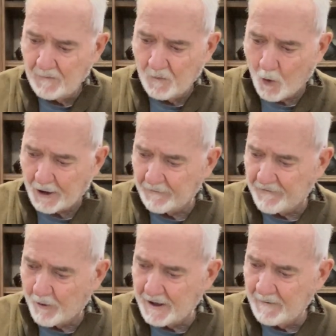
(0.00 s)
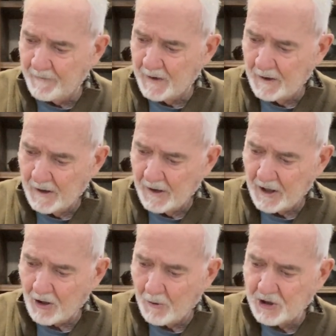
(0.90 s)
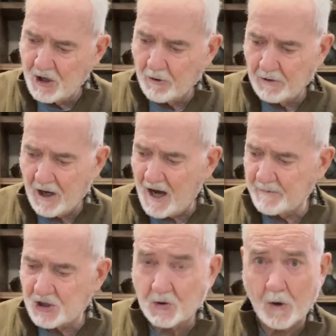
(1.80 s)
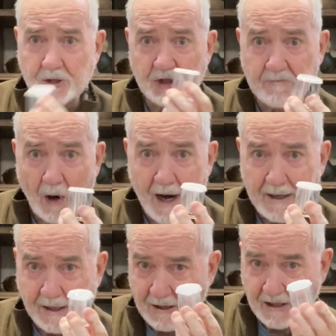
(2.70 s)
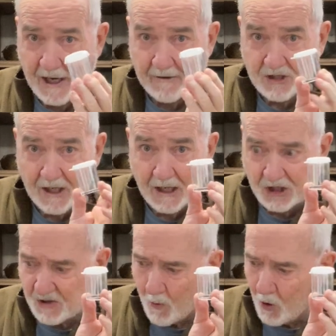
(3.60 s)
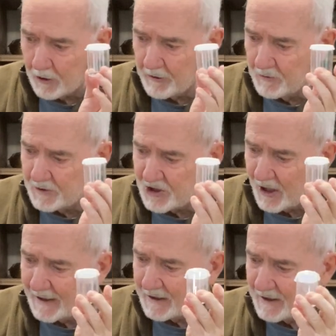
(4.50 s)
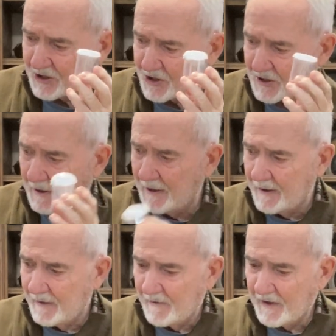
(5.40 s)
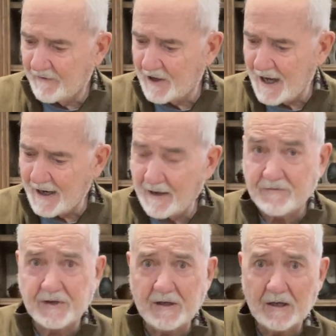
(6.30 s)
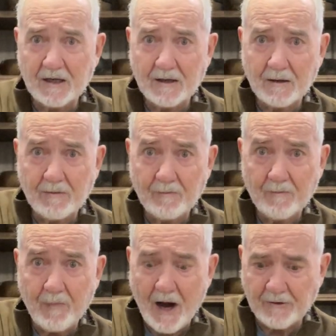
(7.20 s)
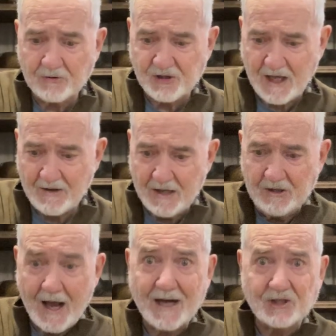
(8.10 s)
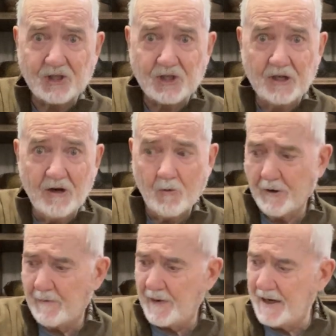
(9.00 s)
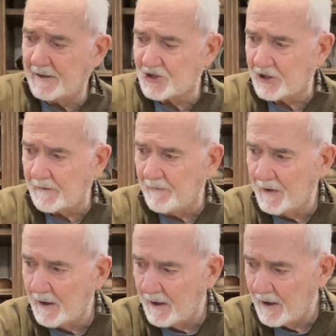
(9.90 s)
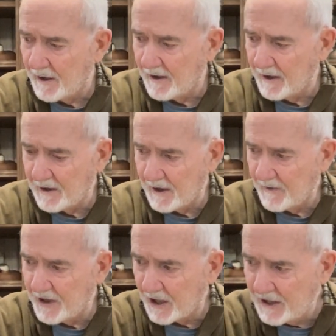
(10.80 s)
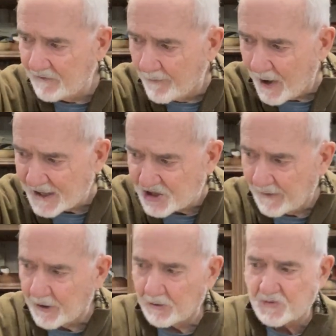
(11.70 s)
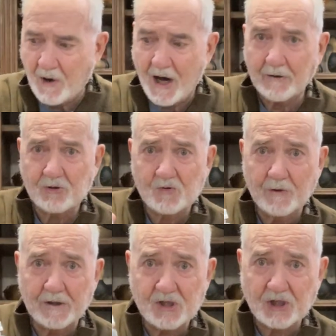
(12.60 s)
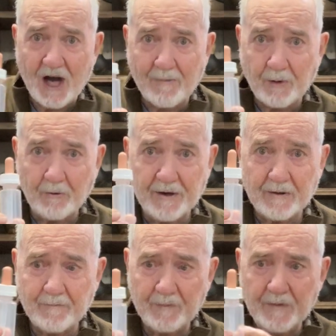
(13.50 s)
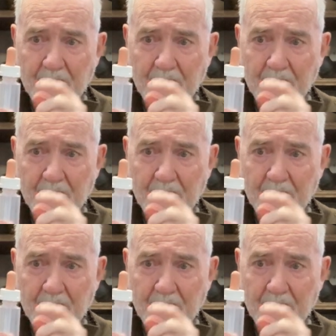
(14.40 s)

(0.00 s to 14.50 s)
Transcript: working for you, you can always go to the hobby store and just buy containers. They got small little ones like this. They've got empty bottles that you actually see here where the paint is in. And you can even buy some of those bottles with a stopper in them,